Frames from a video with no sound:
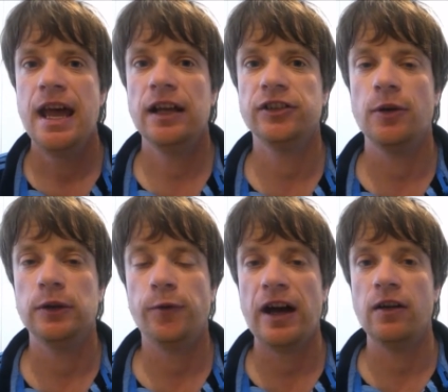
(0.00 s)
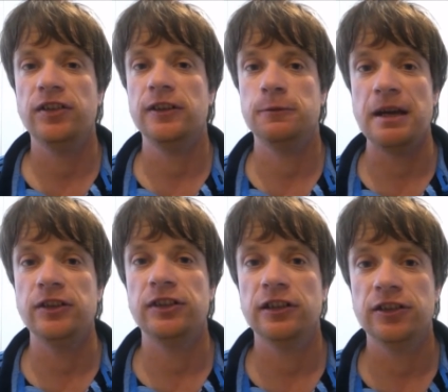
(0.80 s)
And so as far as
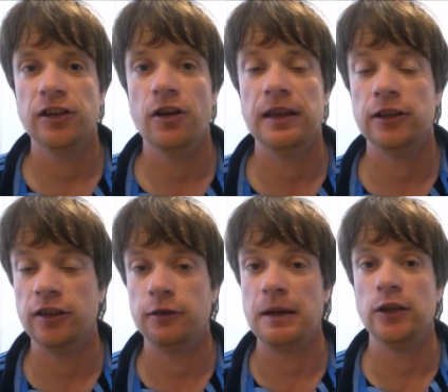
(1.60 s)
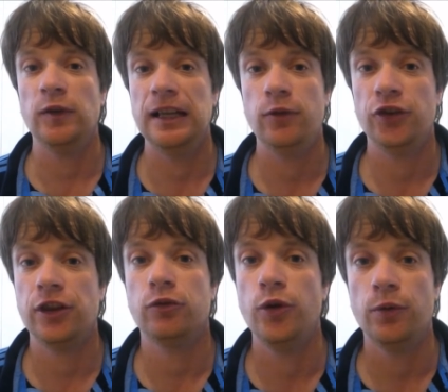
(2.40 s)
suspense is concerned, the suspenseful levels are
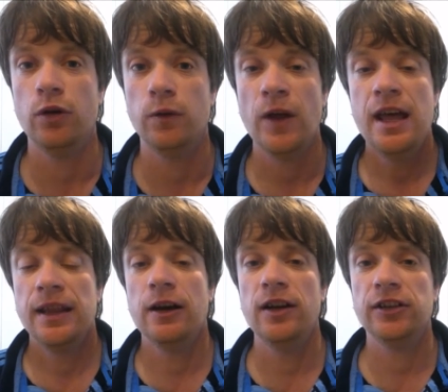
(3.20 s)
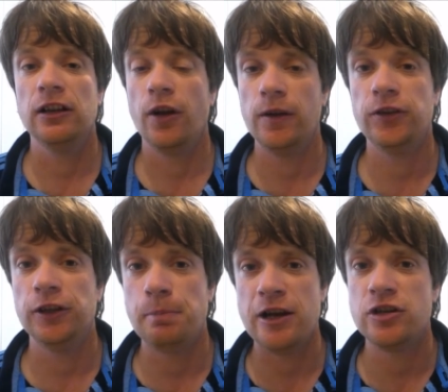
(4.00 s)
through the roof. There is a lot of
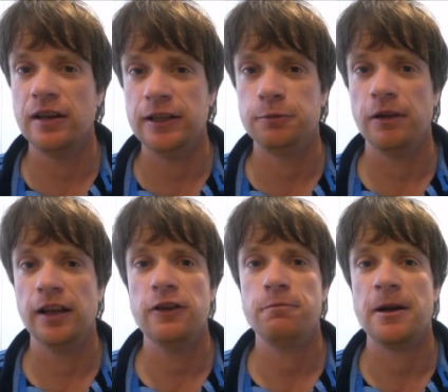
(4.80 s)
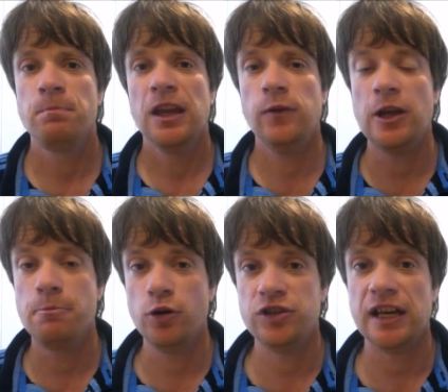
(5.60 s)
suspension of disbelief, but if you
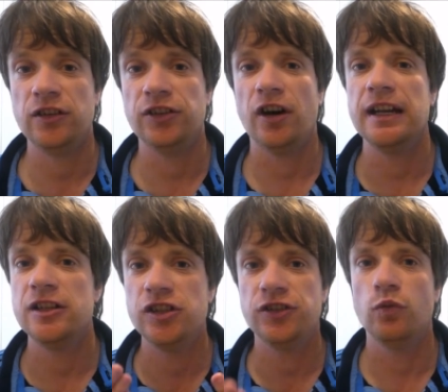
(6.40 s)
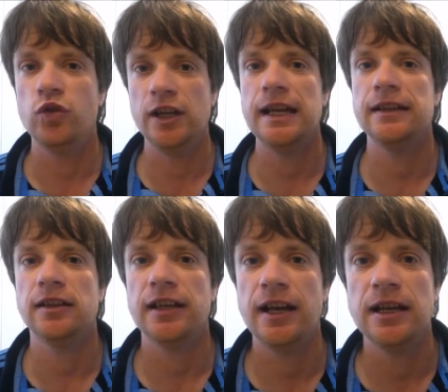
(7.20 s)
can push that aside, it's just a really
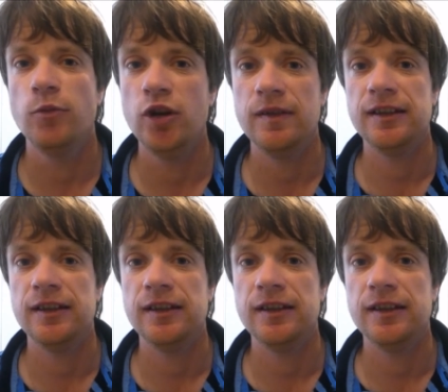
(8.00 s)
entertaining movie.